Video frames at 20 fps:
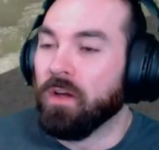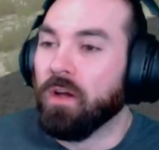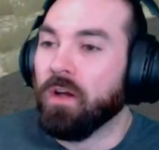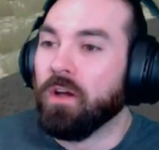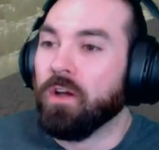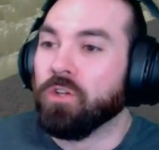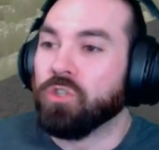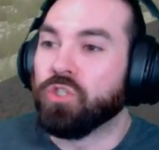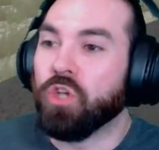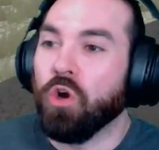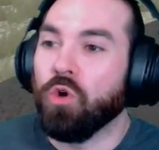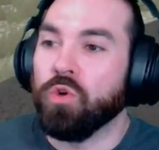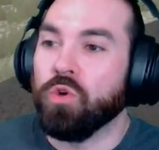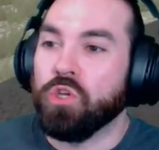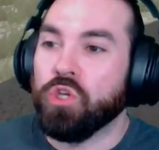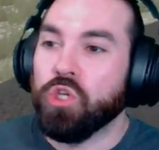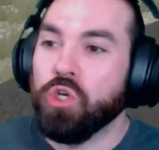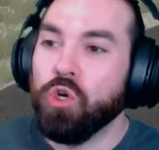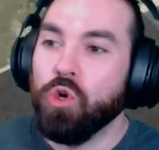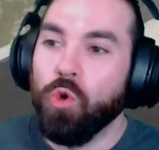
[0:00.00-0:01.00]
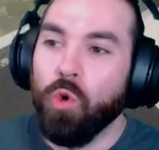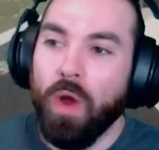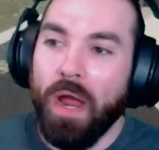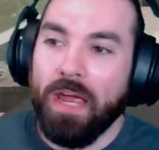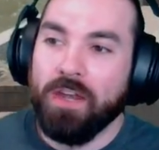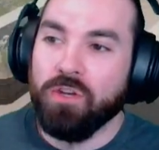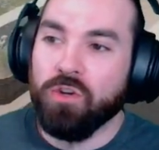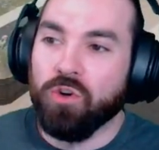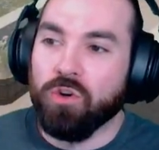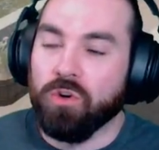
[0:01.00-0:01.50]
So you
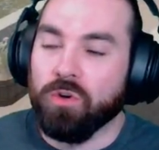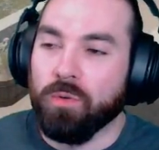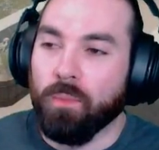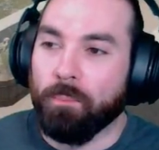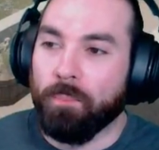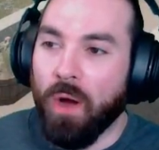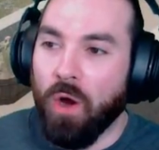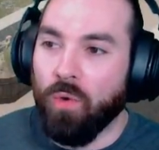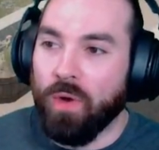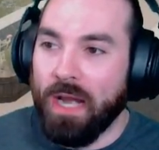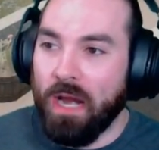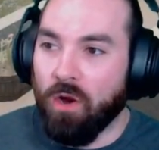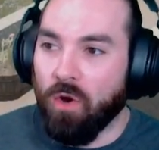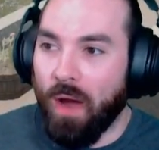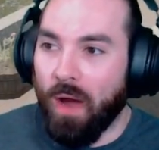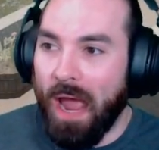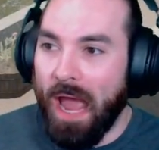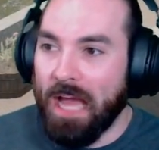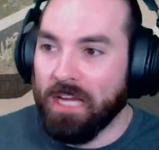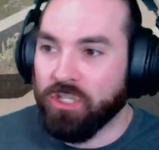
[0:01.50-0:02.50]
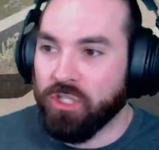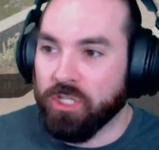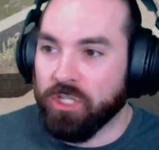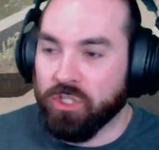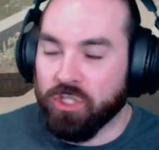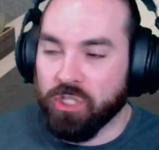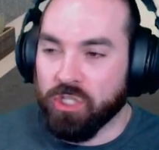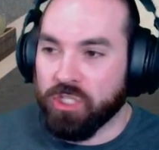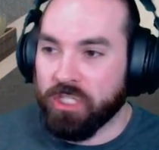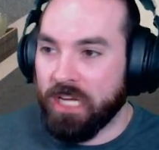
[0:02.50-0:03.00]
and your bow and arrow hatchet
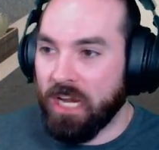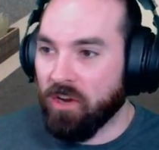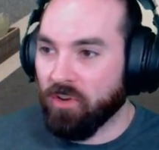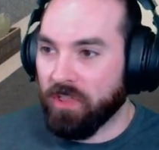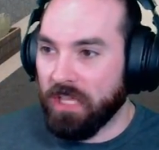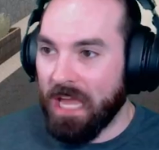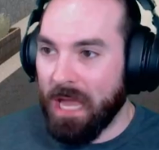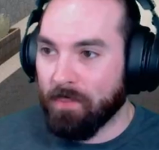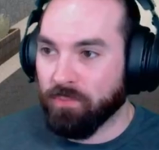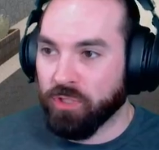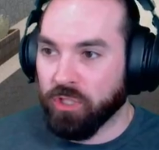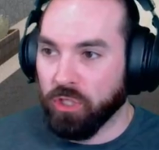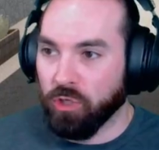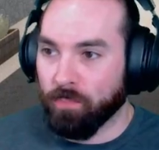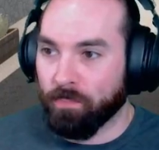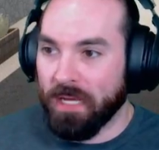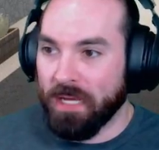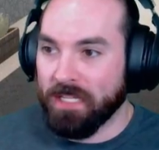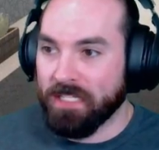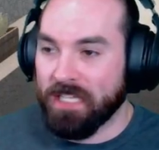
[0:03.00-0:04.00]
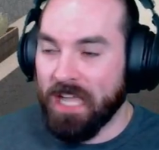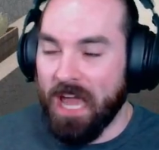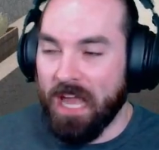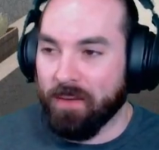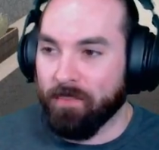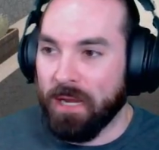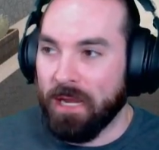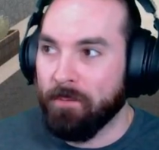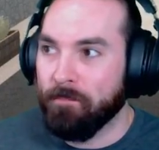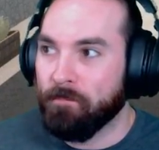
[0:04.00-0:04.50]
just scared the absolute piss out of
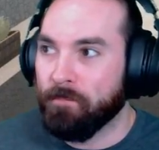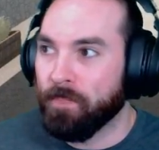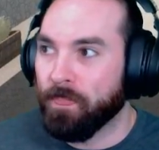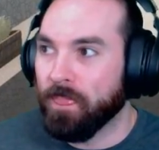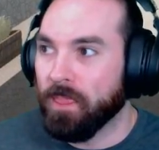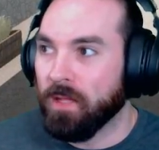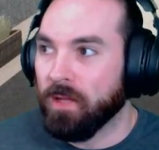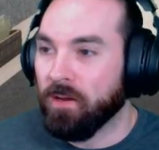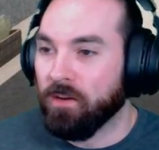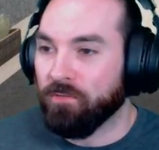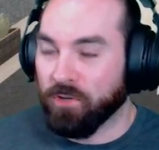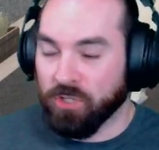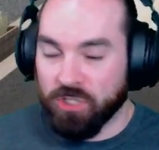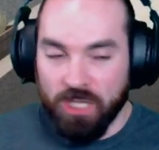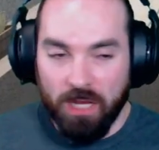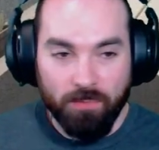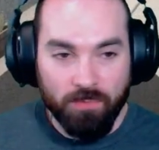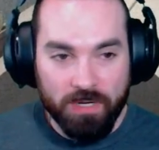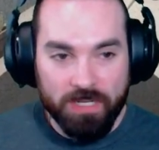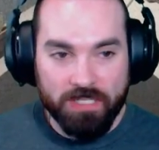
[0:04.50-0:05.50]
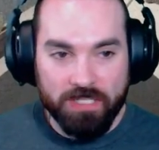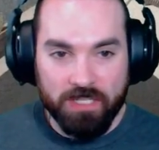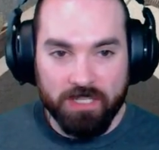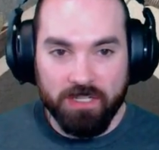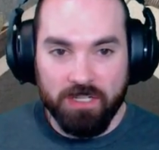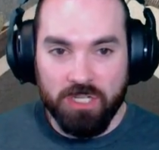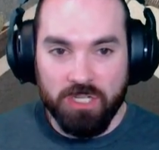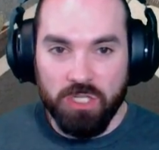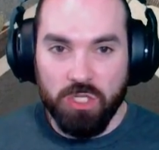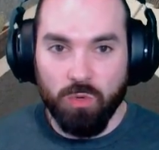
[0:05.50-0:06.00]
me. For some
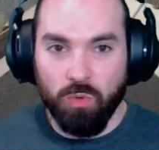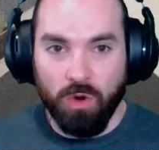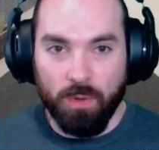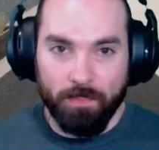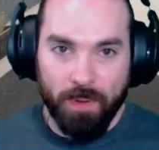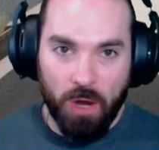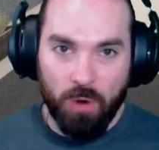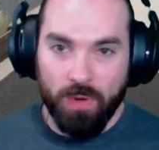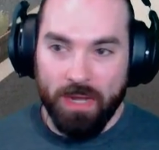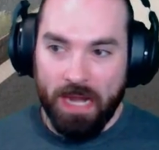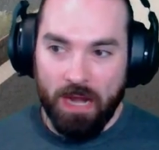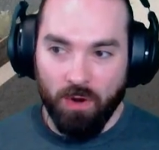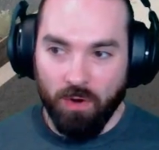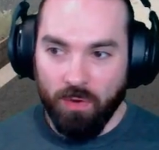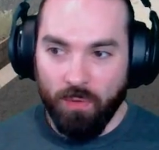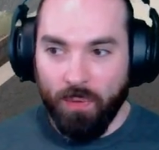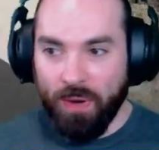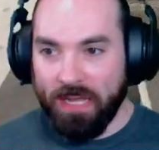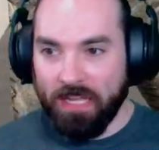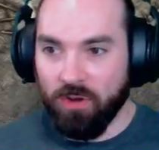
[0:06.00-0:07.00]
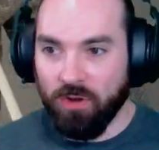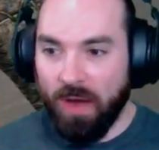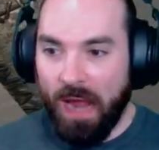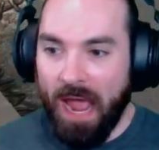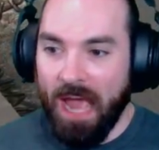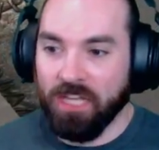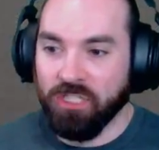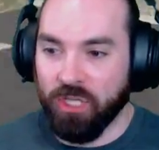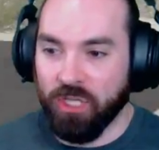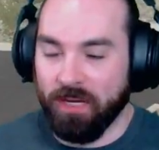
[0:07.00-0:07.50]
reason, you were bow and arrowing your
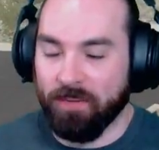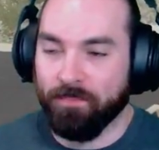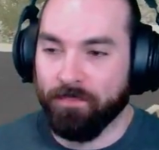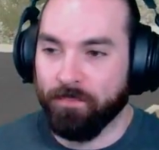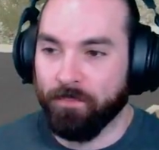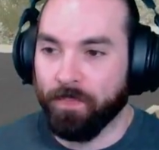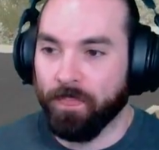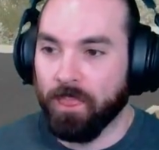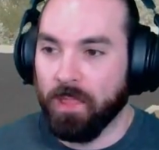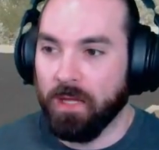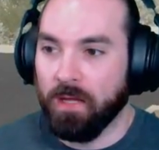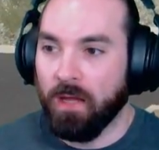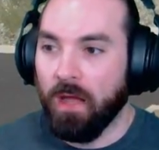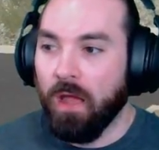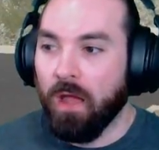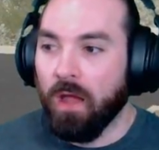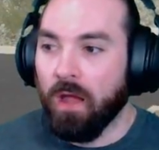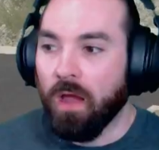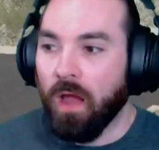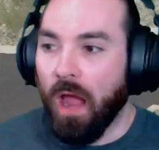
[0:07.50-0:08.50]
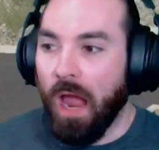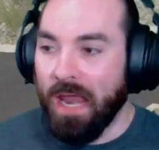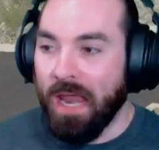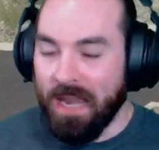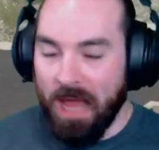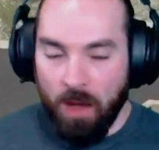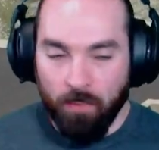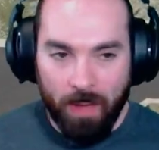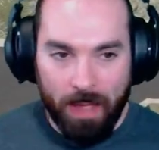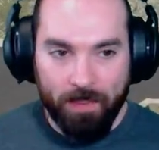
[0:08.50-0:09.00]
hatchet. And
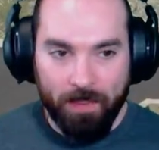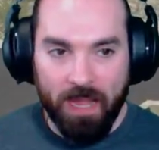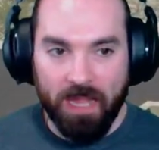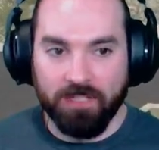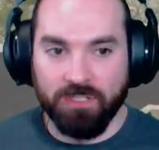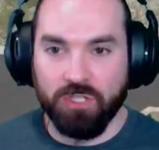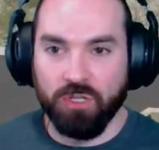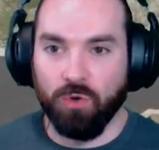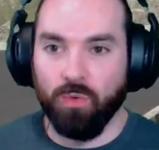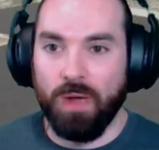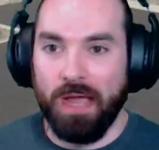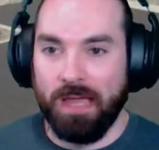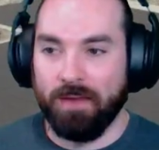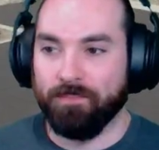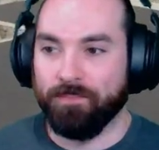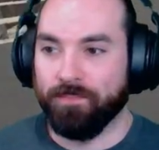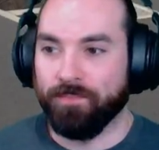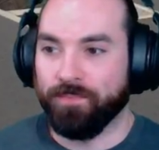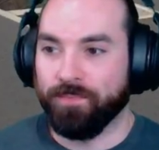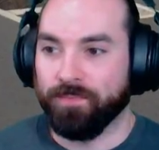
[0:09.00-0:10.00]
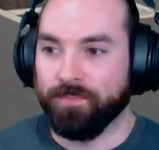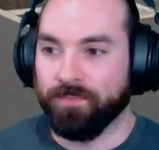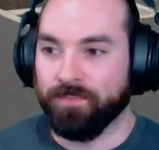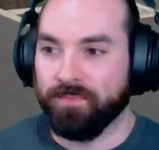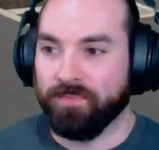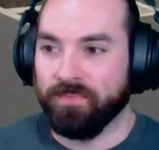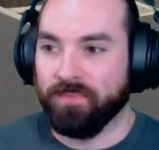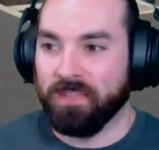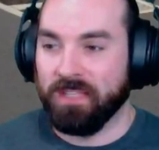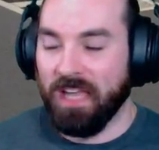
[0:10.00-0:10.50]
now my pants are wet.
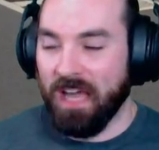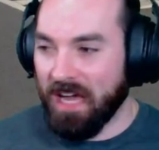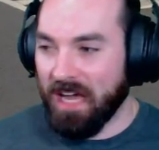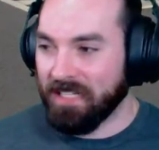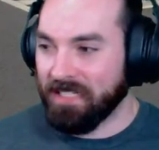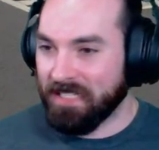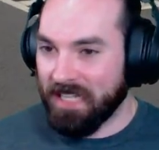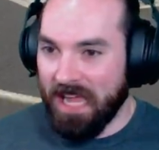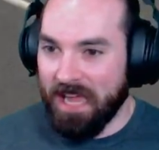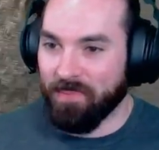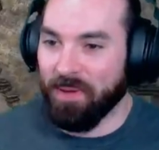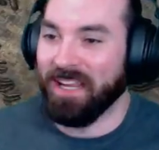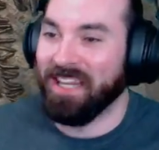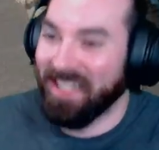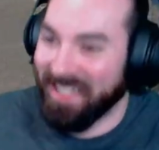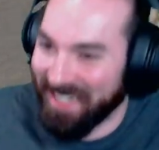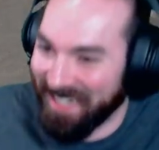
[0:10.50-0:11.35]
God damn it.